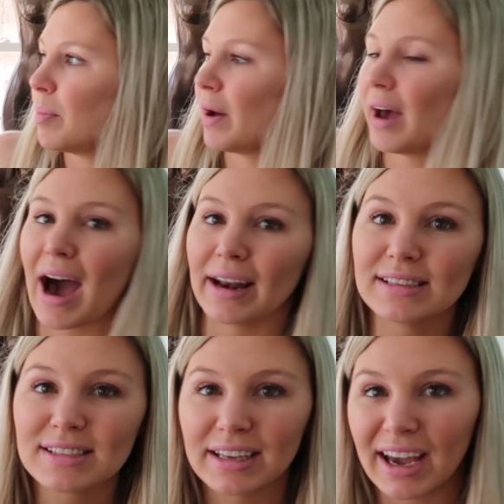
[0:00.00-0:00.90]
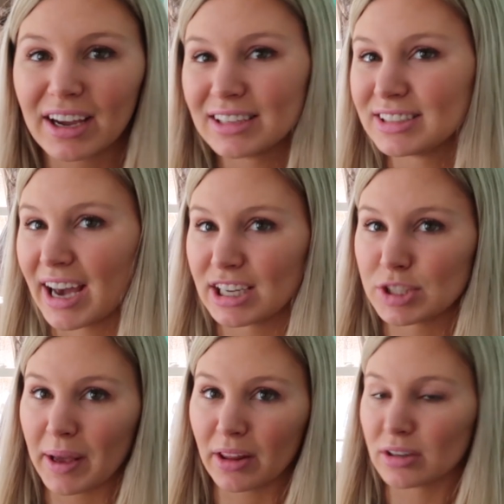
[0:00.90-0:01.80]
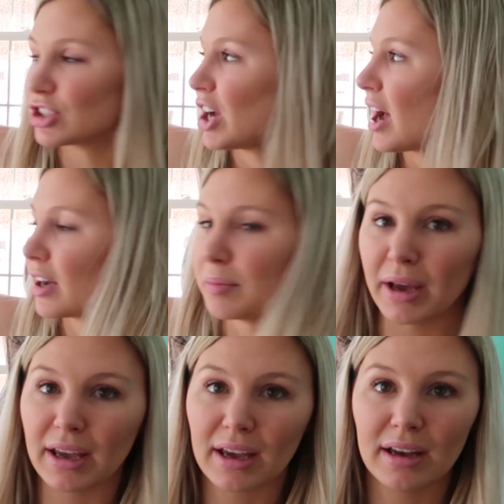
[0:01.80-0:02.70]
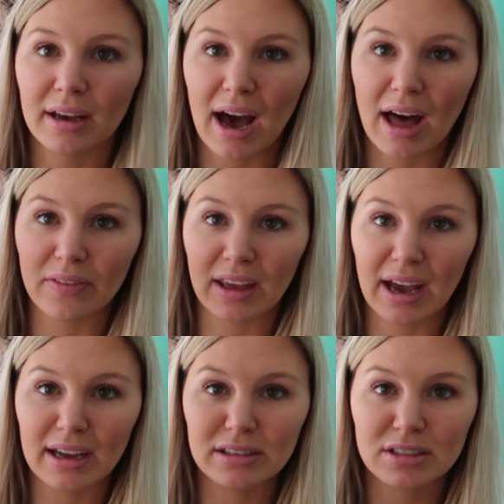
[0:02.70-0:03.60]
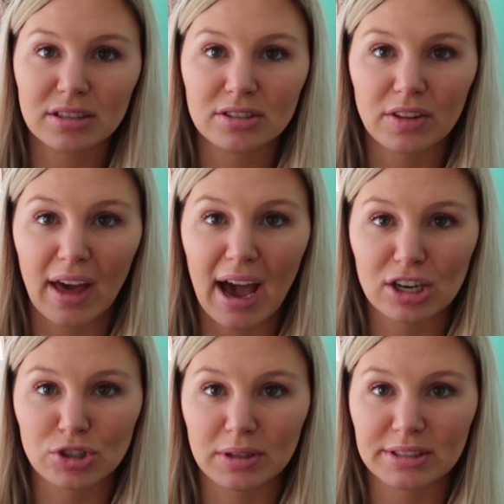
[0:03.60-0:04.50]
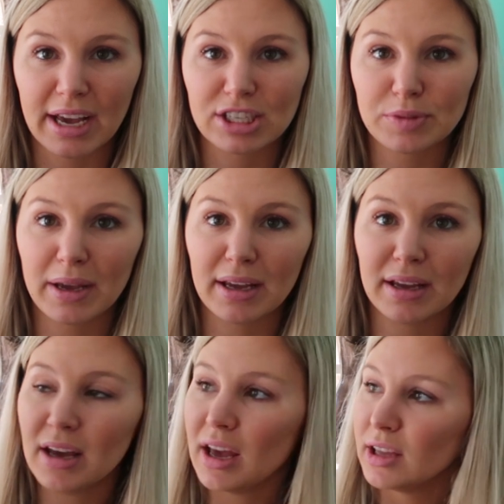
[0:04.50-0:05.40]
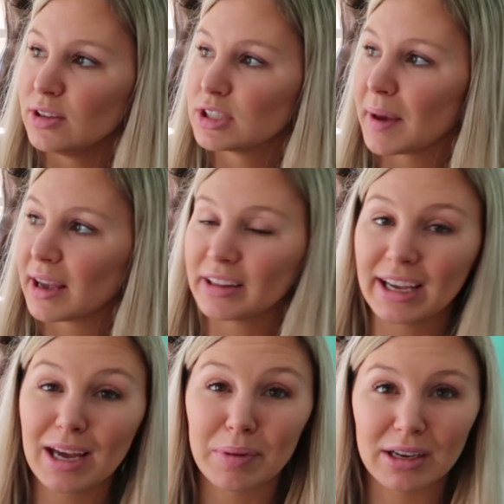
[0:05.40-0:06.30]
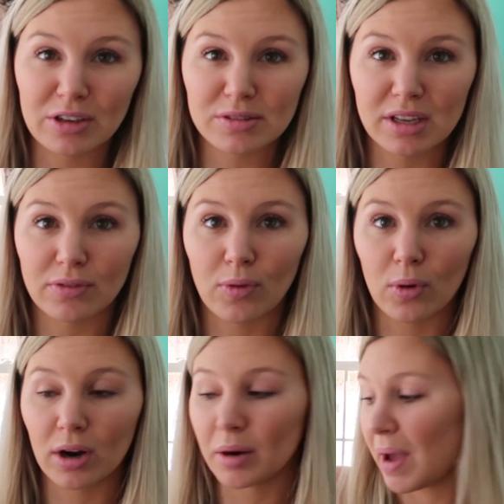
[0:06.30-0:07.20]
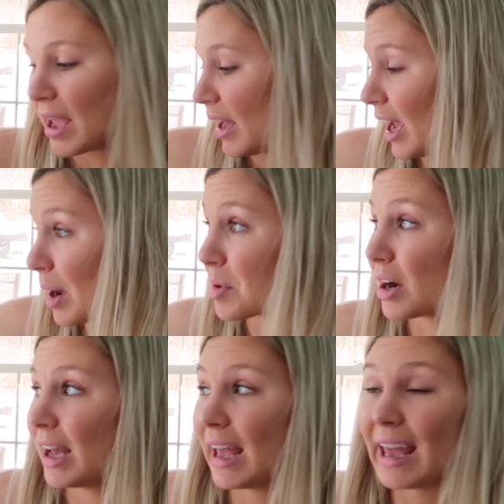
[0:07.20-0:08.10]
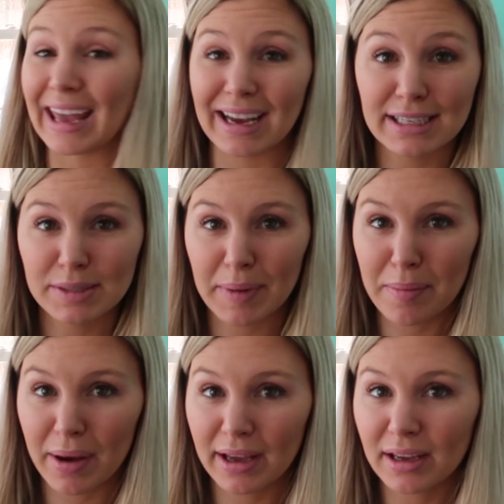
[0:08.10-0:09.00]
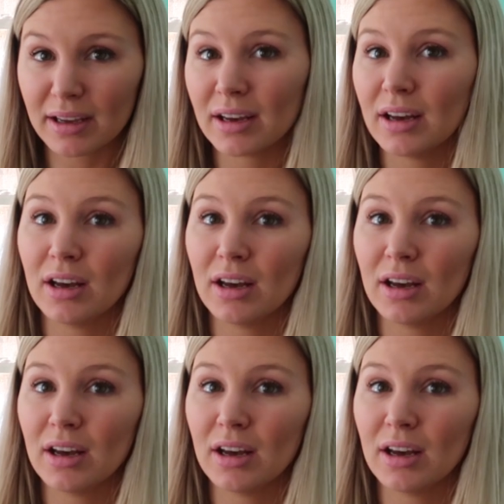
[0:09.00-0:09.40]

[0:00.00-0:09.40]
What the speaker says: But honestly, I could attach my little shotgun mic on the end to the actual attachment, use my clamp and use it for my camera and my mic.